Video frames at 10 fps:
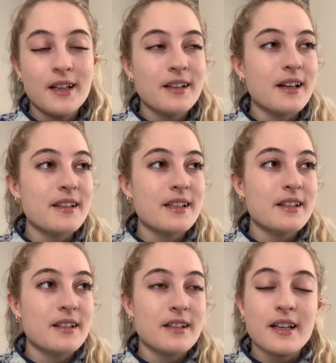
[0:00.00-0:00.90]
I think
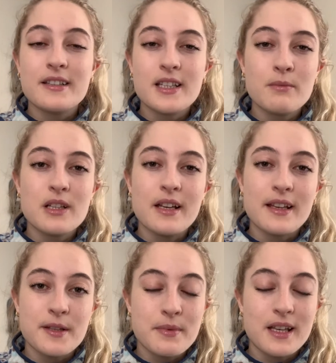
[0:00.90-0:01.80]
a statement like that at
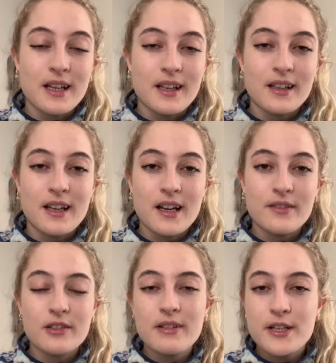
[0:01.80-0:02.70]
the beginning can have
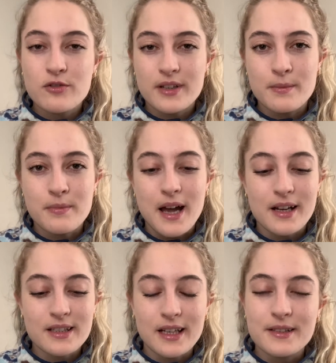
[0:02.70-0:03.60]
a really strong
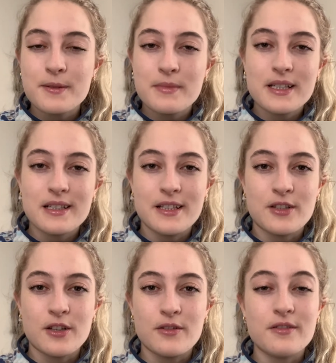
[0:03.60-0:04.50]
impact and immediately show